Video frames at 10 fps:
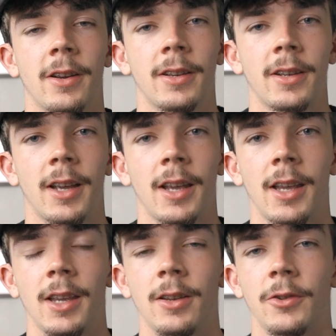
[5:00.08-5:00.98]
like
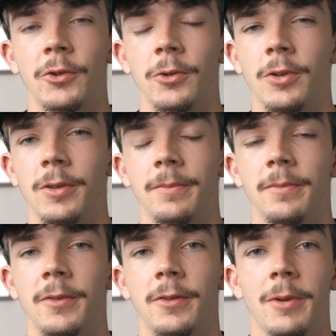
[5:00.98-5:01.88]
a short
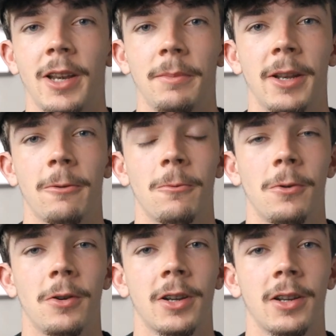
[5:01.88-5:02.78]
20-minute
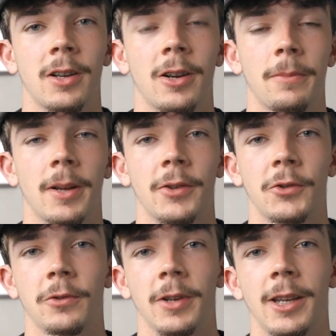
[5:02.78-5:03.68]
walk up a
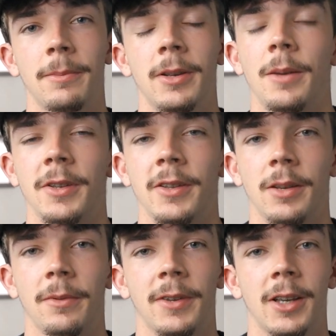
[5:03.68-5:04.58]
stream up to the
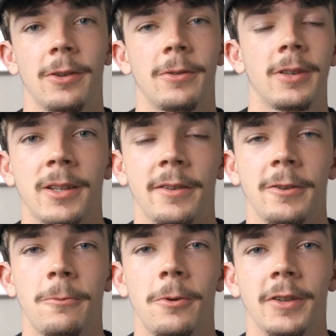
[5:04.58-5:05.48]
top of a hill. So as I
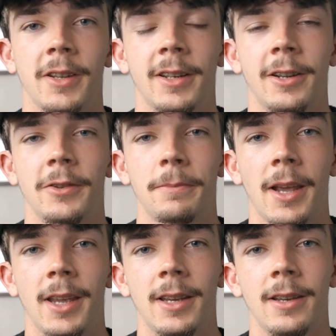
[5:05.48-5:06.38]
walked in and I was
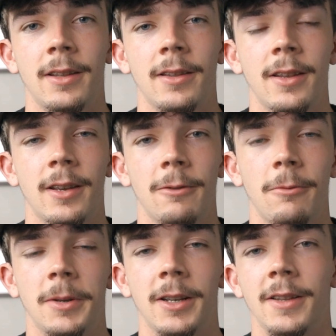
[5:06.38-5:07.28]
paying, the
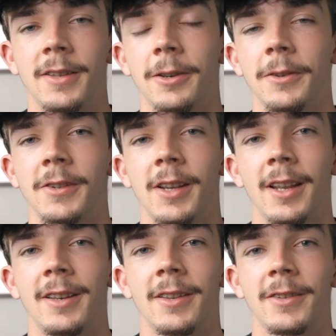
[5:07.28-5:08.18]
woman at the till
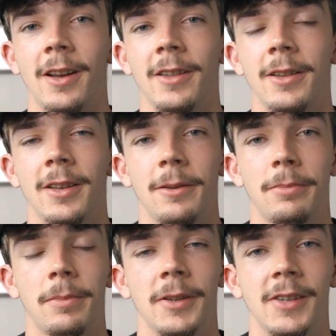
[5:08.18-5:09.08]
said it's not the
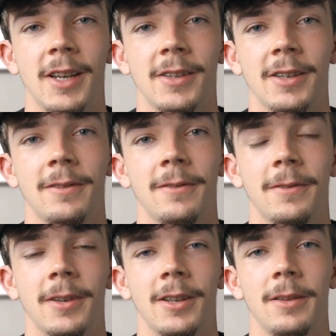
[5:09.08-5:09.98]
proper season
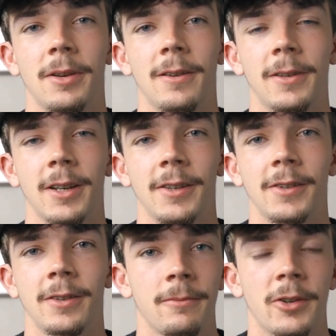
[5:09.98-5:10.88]
for the
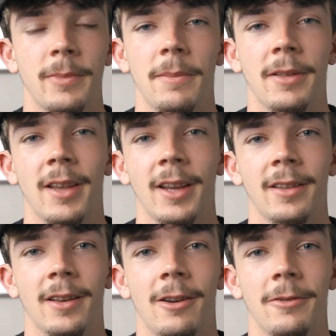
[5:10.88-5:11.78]
butterflies, which made me think
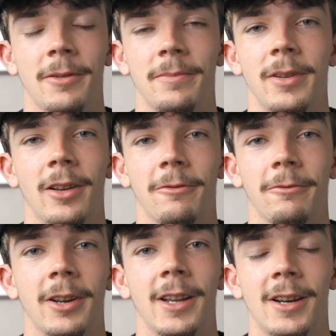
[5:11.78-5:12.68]
it would be like
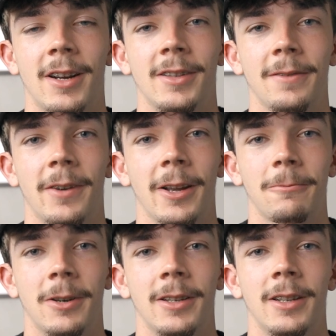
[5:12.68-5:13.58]
really hard to
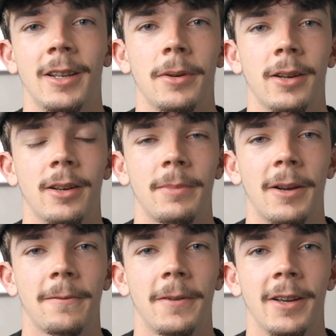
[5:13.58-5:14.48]
find one. But
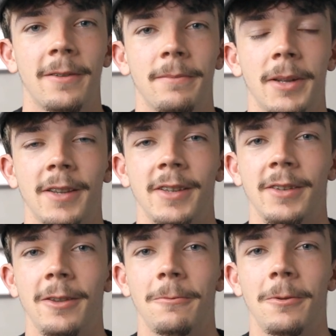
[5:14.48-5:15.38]
about 5 minutes
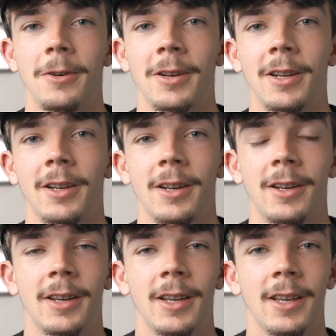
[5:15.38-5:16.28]
into the walk,
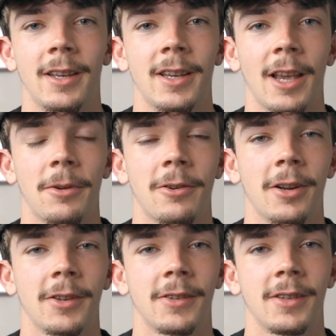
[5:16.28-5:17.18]
I came across